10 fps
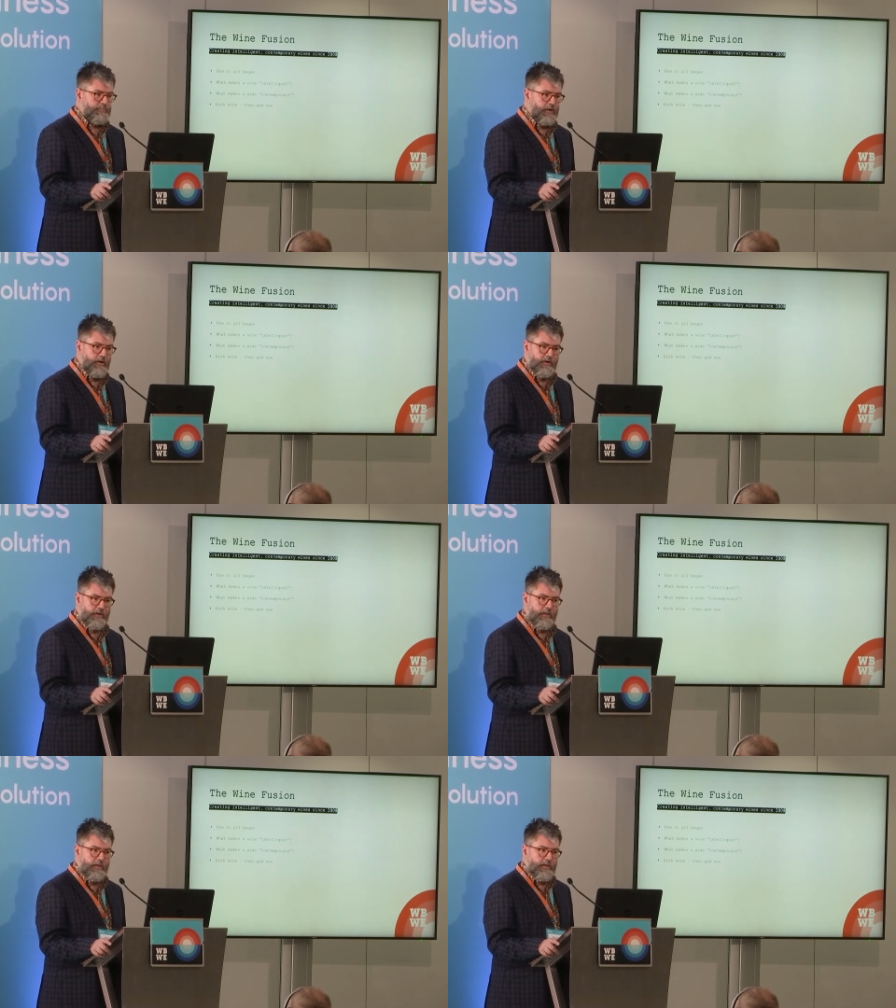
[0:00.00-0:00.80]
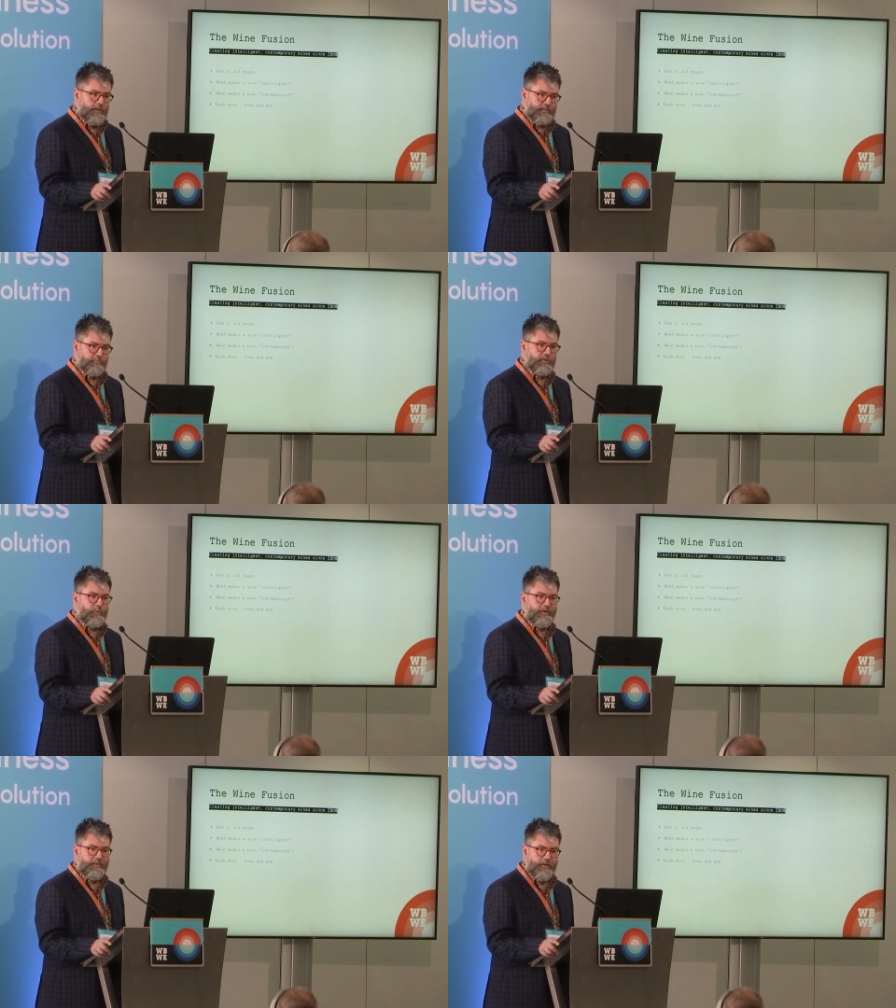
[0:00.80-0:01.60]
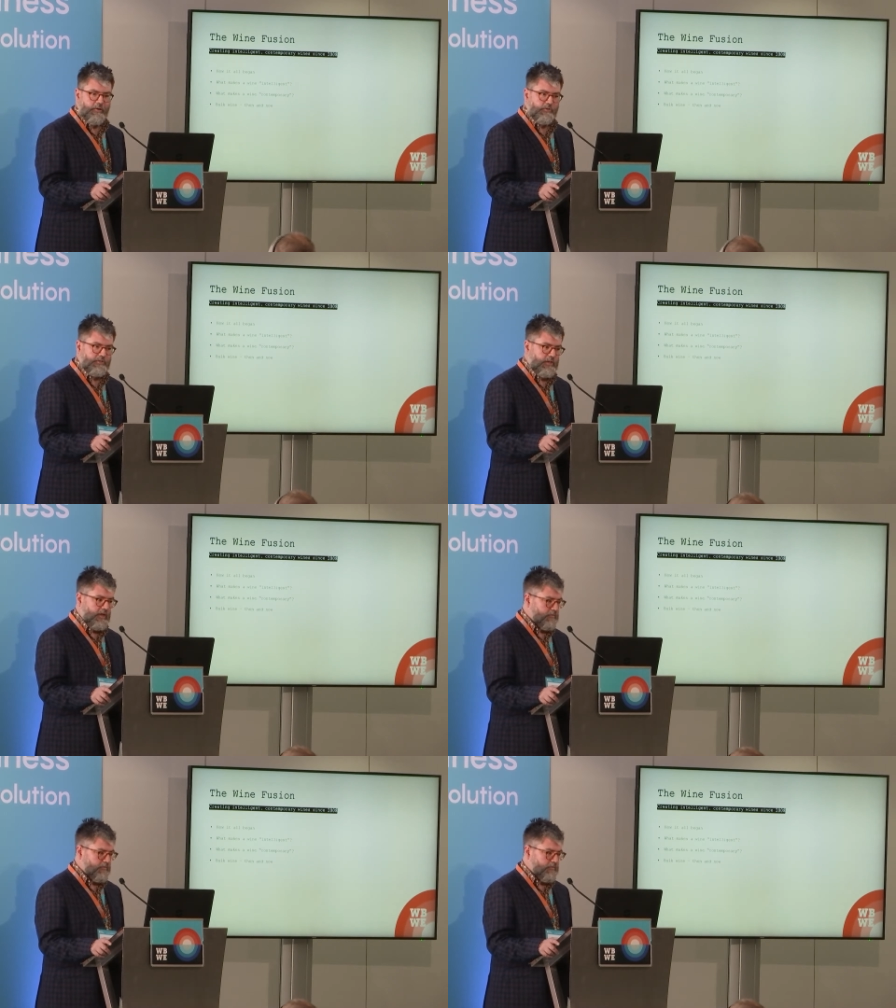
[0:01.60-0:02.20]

Park. Subsequently, those uh,